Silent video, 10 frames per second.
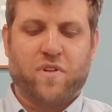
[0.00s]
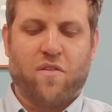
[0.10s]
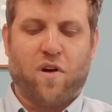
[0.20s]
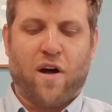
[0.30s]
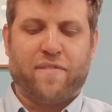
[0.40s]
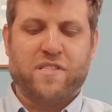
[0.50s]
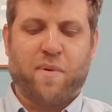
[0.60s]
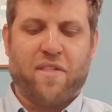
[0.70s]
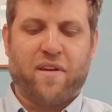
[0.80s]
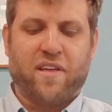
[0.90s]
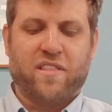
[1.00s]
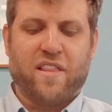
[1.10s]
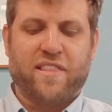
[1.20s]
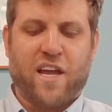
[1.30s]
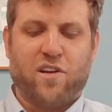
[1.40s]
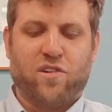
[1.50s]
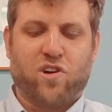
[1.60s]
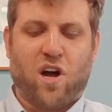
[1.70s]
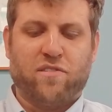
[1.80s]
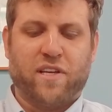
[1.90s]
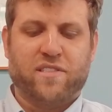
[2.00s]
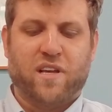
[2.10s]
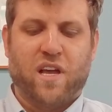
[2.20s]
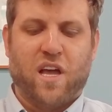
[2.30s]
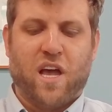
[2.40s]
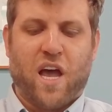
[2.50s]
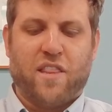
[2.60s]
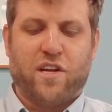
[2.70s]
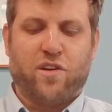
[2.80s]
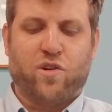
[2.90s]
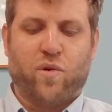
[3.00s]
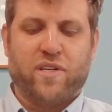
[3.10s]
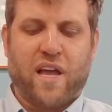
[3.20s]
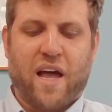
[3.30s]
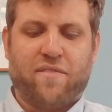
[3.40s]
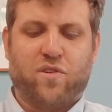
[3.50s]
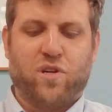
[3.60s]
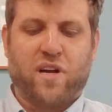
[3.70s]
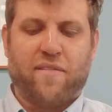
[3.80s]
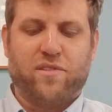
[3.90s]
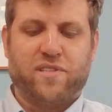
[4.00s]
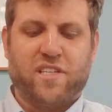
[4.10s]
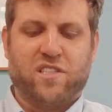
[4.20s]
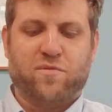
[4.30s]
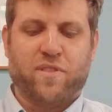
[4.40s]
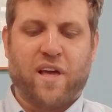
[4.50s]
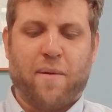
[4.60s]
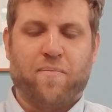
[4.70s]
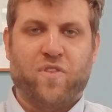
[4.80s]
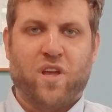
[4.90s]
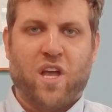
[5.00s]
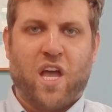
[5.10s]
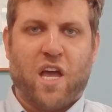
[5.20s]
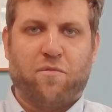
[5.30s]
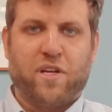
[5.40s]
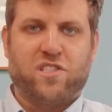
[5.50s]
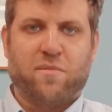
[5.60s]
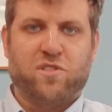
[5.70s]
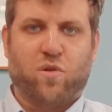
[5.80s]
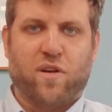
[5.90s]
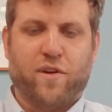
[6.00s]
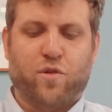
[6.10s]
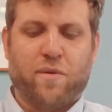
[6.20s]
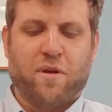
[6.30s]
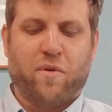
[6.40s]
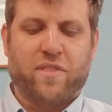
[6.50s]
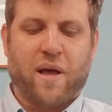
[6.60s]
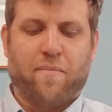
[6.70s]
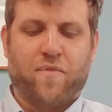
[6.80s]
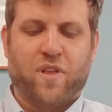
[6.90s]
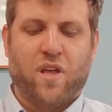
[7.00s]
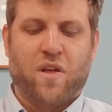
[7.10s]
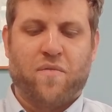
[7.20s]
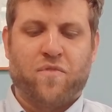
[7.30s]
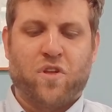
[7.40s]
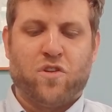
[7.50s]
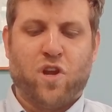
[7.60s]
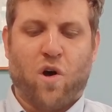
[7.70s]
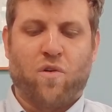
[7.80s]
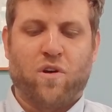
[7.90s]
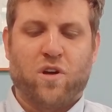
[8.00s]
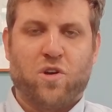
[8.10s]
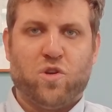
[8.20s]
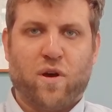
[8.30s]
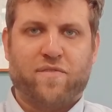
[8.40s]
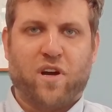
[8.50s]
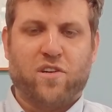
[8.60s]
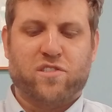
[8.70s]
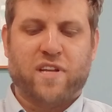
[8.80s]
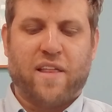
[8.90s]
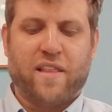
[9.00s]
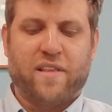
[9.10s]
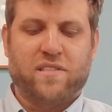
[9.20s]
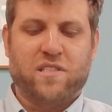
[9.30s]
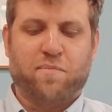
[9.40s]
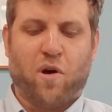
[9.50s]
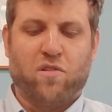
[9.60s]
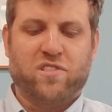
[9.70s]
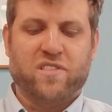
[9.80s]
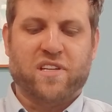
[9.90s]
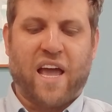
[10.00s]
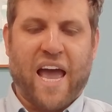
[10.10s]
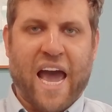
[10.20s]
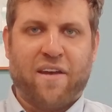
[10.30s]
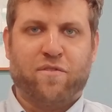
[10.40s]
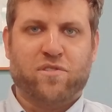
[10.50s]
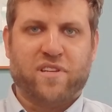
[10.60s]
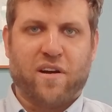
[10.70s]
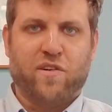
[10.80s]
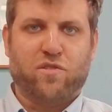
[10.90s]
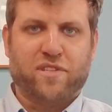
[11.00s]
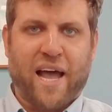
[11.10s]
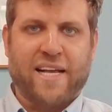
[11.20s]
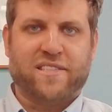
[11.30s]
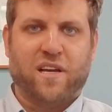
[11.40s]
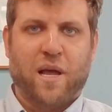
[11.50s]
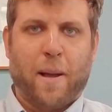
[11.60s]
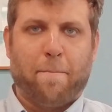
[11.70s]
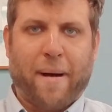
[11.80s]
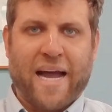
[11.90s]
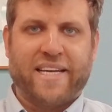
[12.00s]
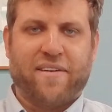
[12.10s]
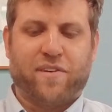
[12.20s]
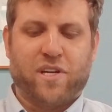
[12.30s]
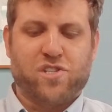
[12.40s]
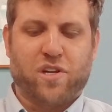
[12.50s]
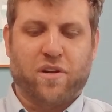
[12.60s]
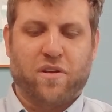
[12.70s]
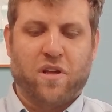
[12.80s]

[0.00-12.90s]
of office by thinking that they are your colleagues and that you're going to have good conversations with them and reach some sort of agreement with them. No, you have to understand that this is posed as an adversarial task by definition.